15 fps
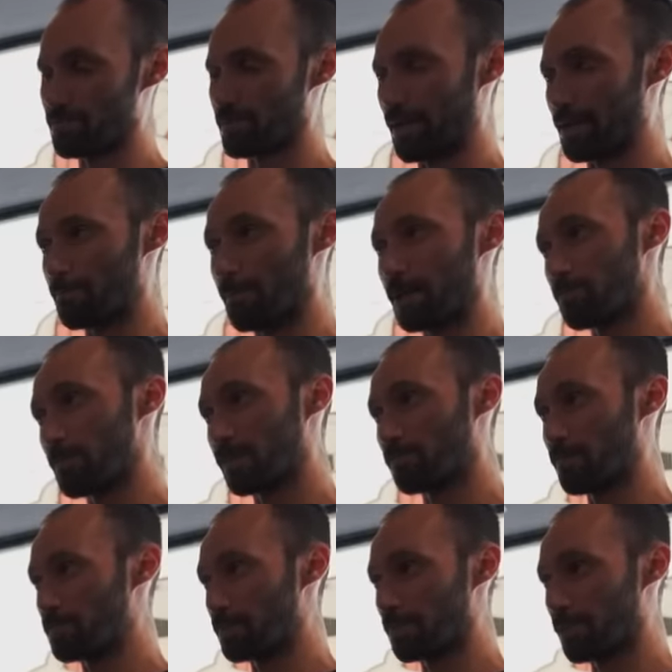I might make
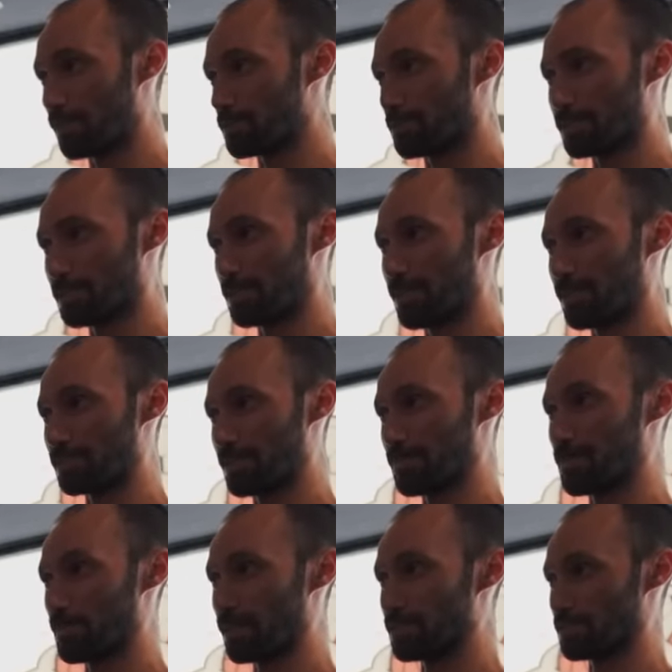fifty grand or sixty grand or seventy grand,